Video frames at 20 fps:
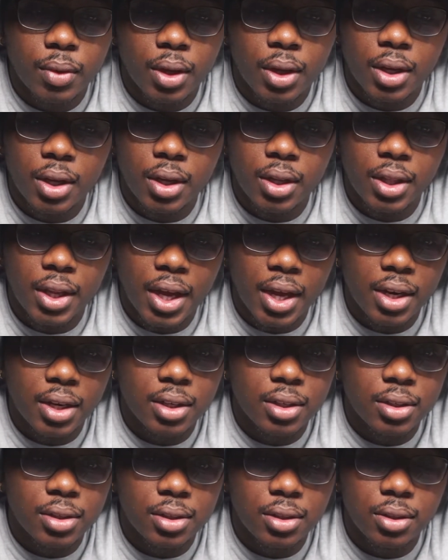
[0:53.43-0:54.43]
And that
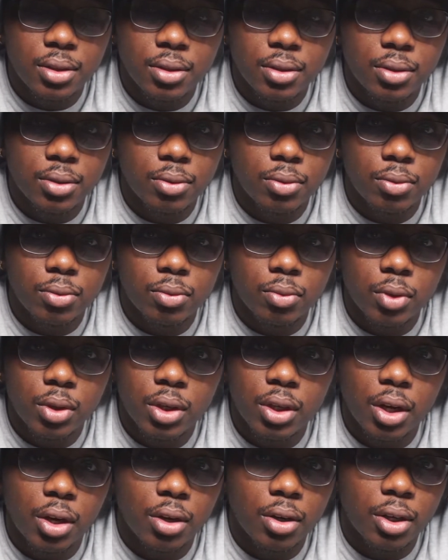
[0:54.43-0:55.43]
is really
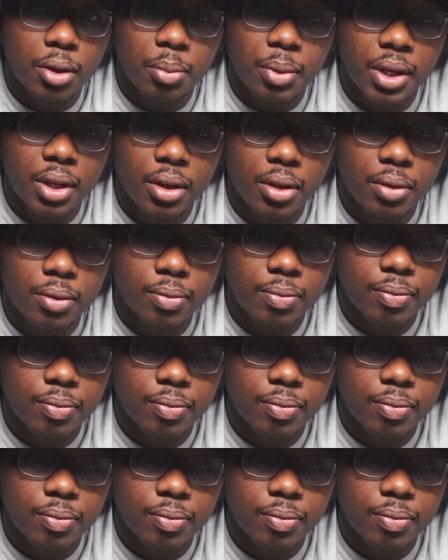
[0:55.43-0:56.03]
early, man.